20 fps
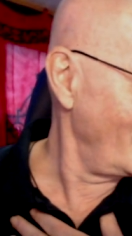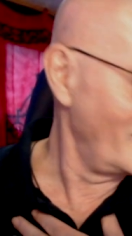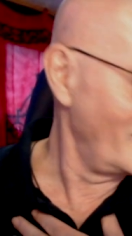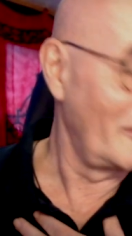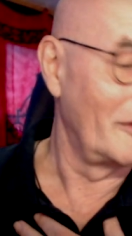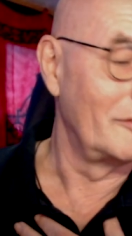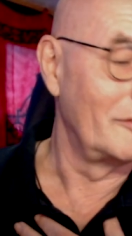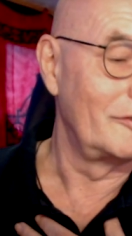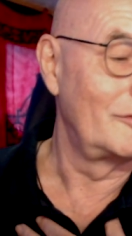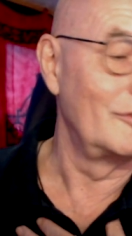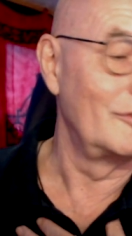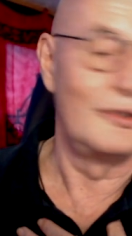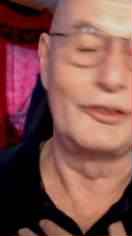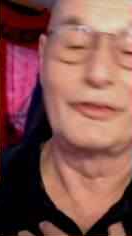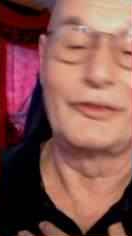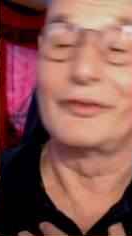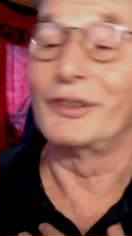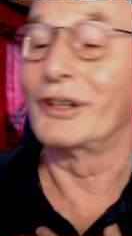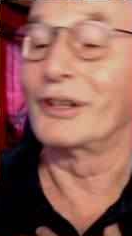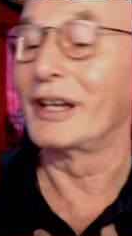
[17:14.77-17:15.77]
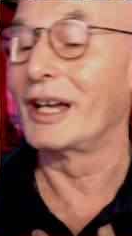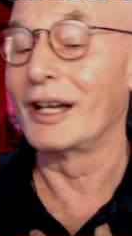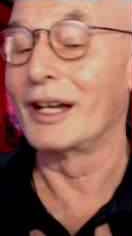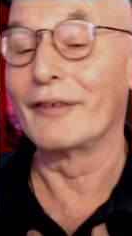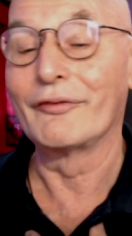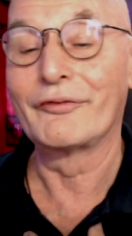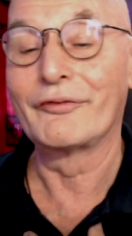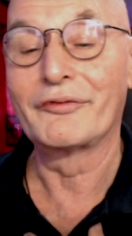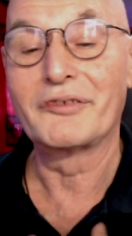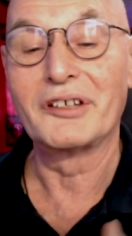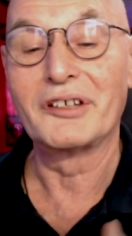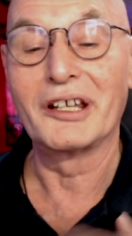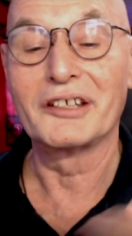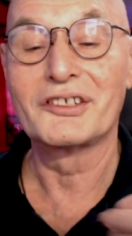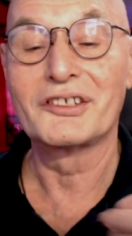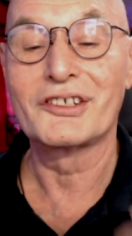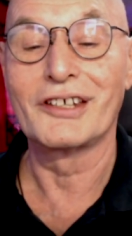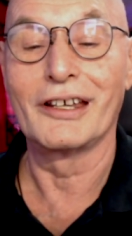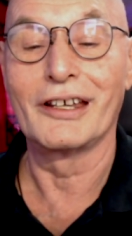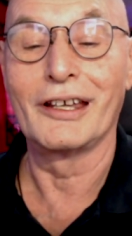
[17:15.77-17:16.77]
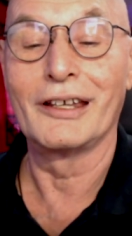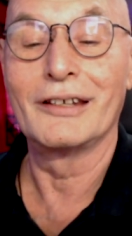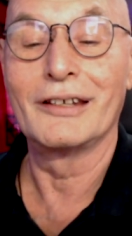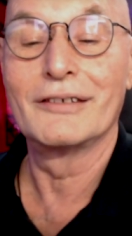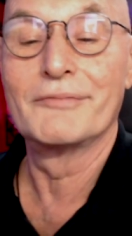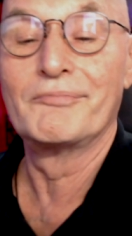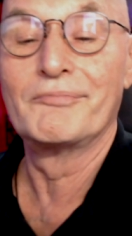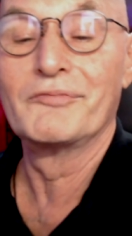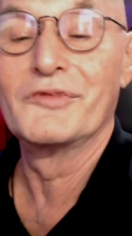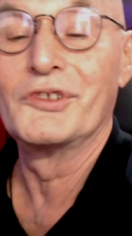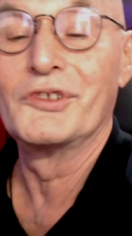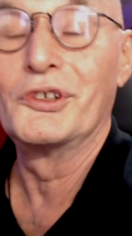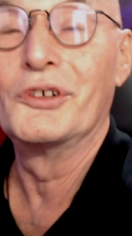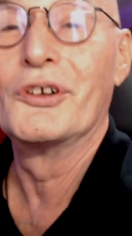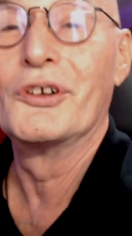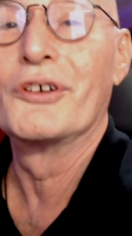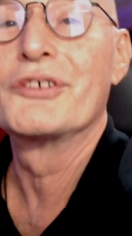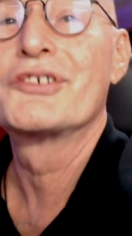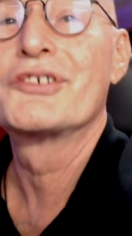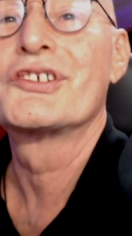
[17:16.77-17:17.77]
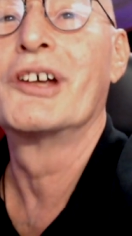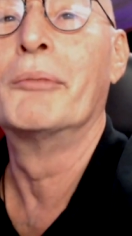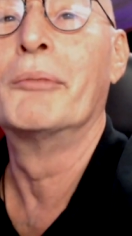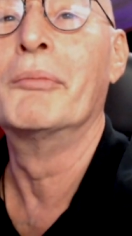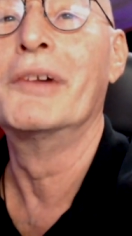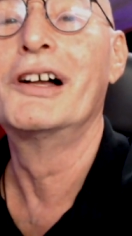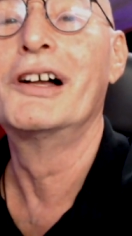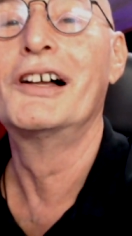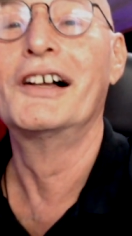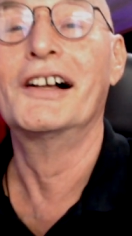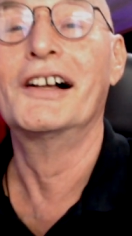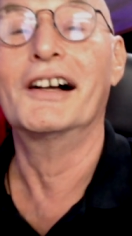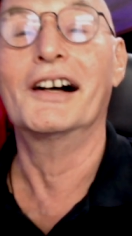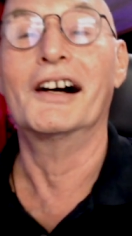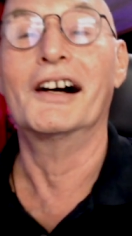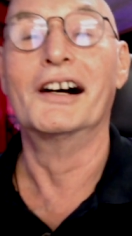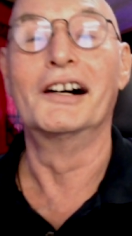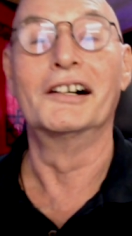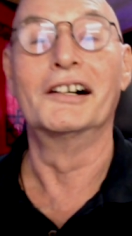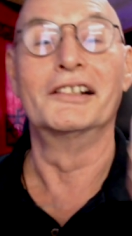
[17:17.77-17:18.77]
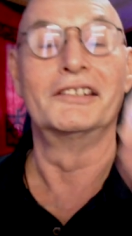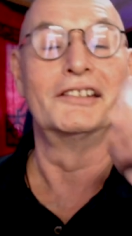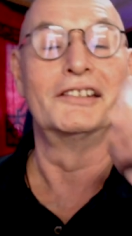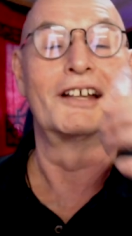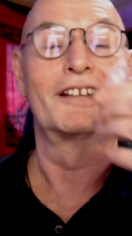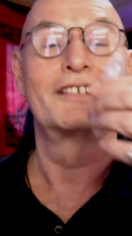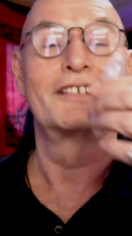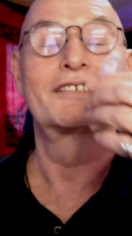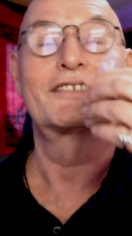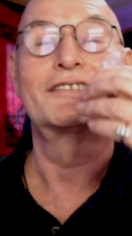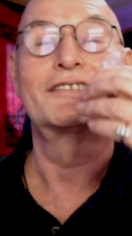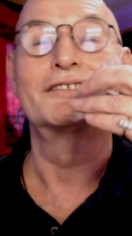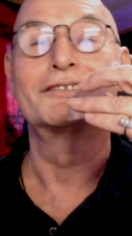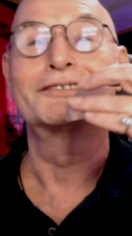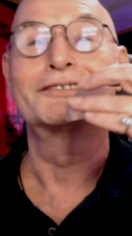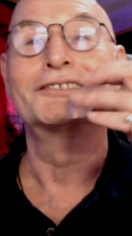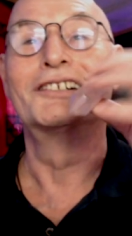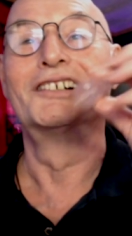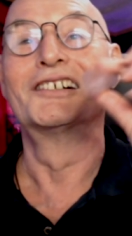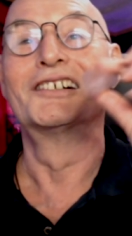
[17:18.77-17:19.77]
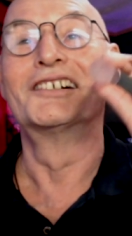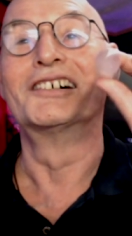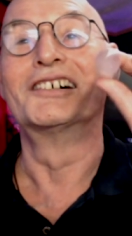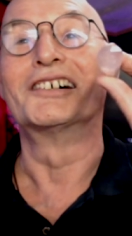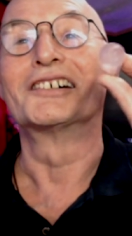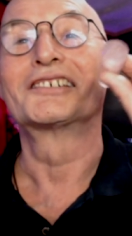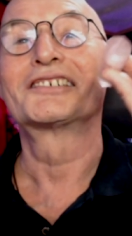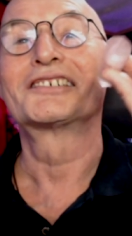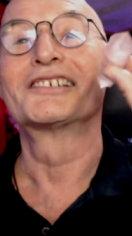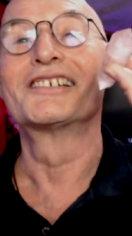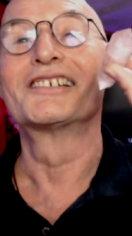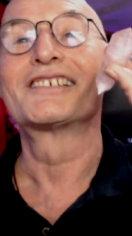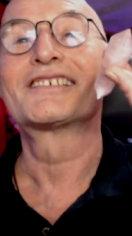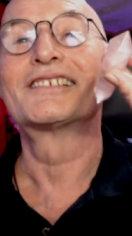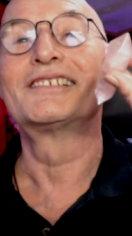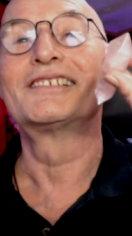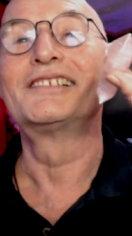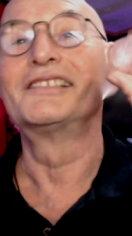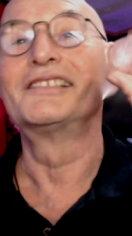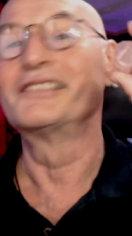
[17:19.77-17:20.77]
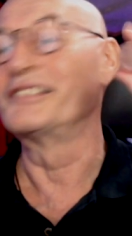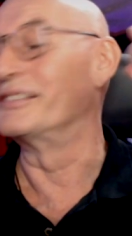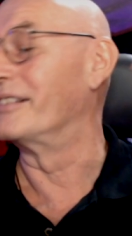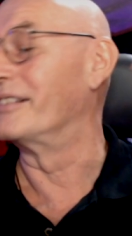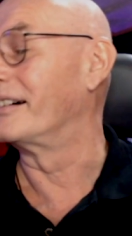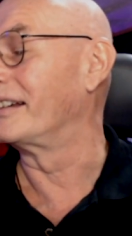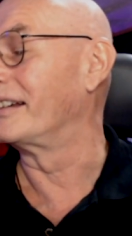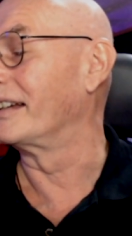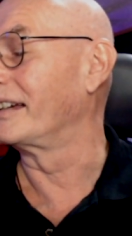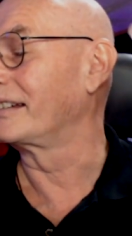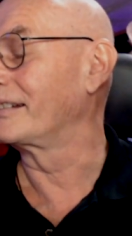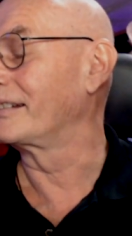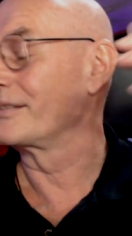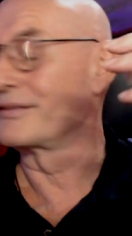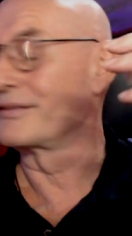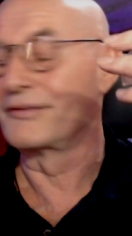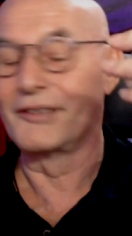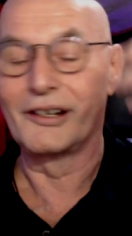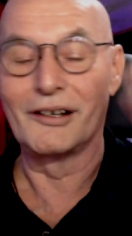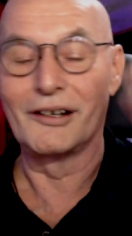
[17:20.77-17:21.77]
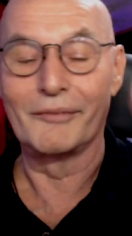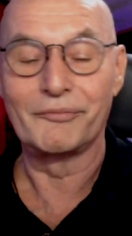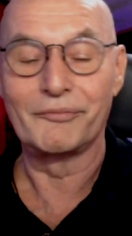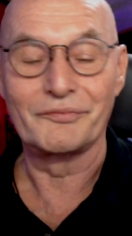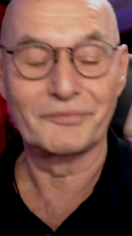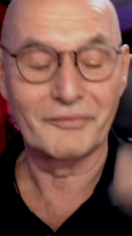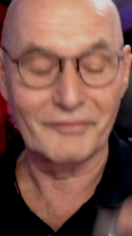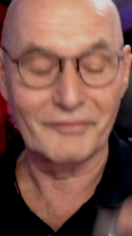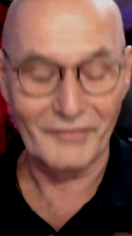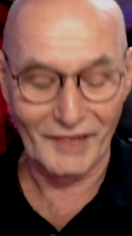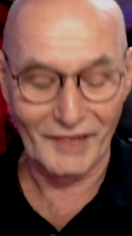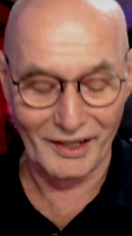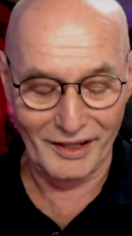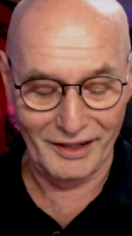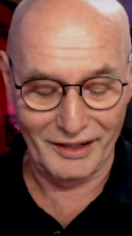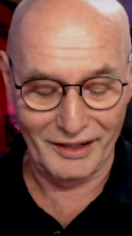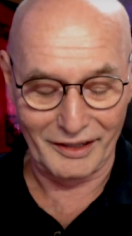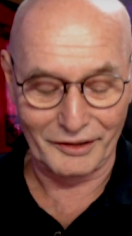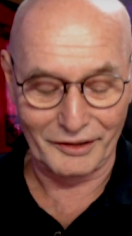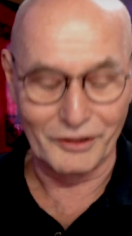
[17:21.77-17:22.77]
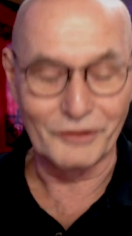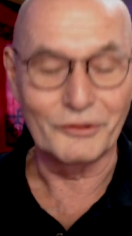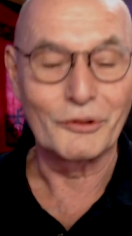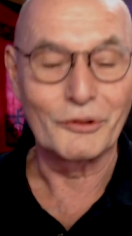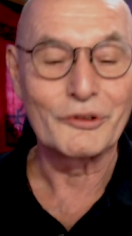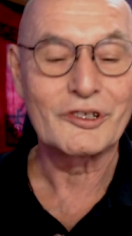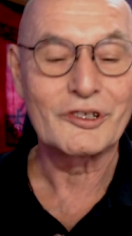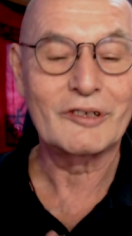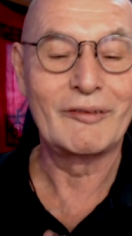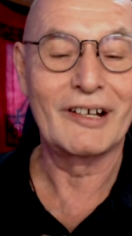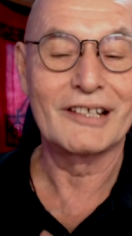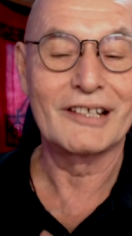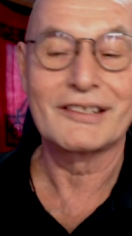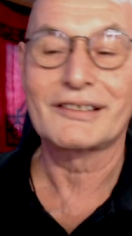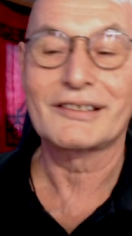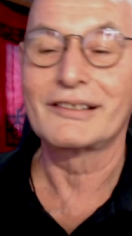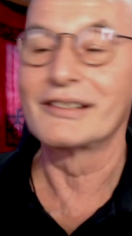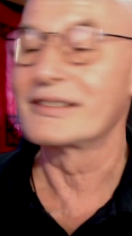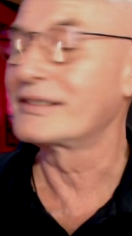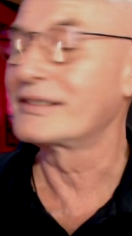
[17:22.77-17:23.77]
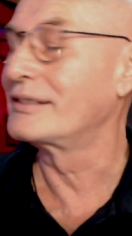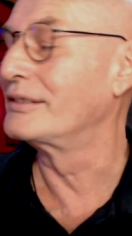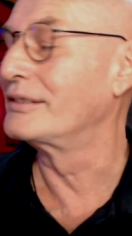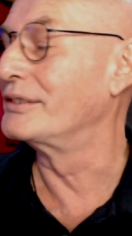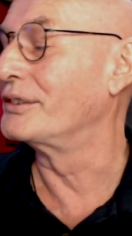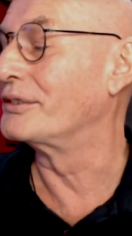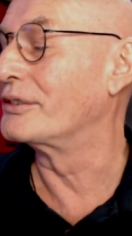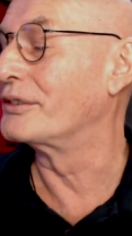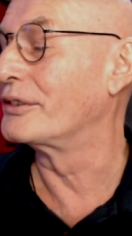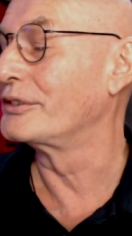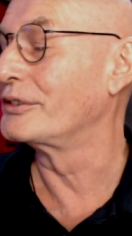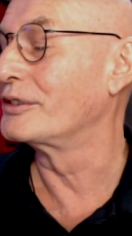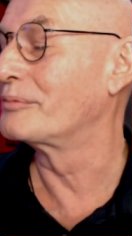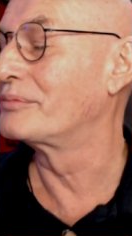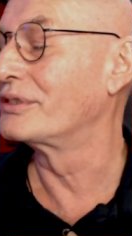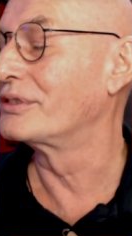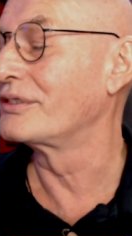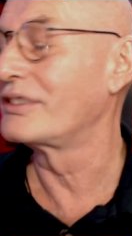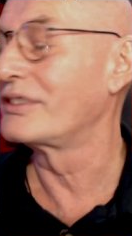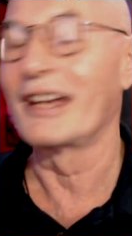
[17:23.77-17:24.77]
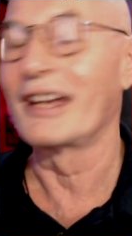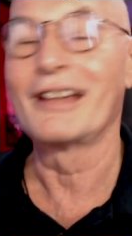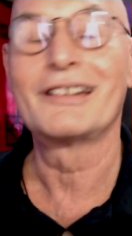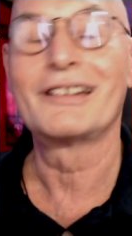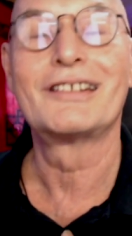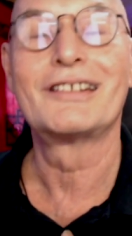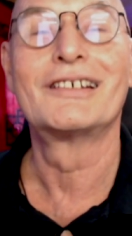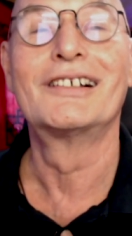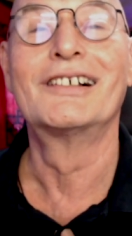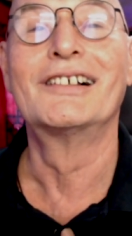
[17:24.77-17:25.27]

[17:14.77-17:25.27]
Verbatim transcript: And if you have, let's say, you know, some uh, nice little uh, crystal, you know, like a, uh, like a rose quartz crystal, you know, you put that,